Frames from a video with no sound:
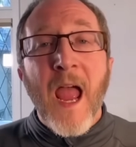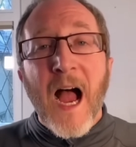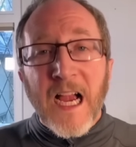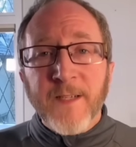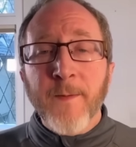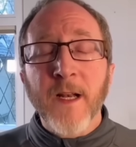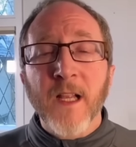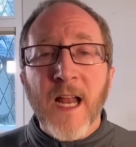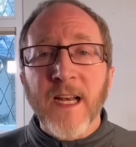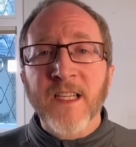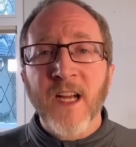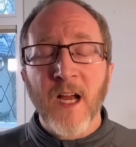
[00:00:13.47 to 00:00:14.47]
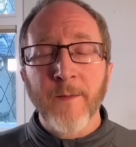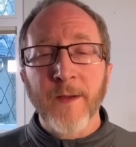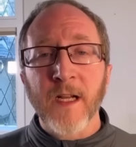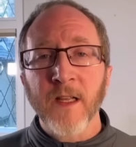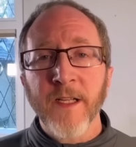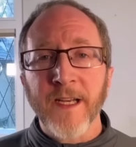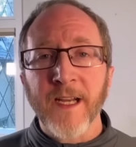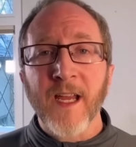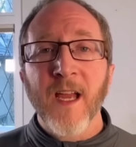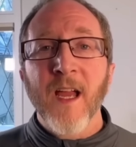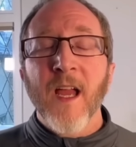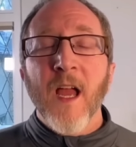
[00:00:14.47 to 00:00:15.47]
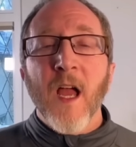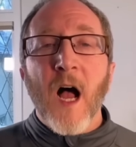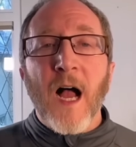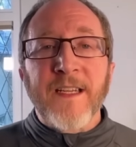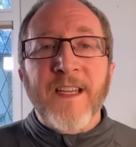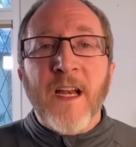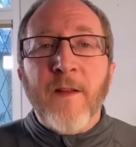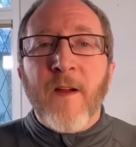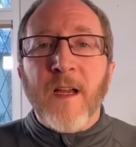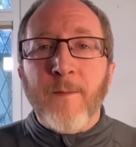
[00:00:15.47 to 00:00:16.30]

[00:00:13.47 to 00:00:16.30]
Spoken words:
I spent a lot of time in clinic identifying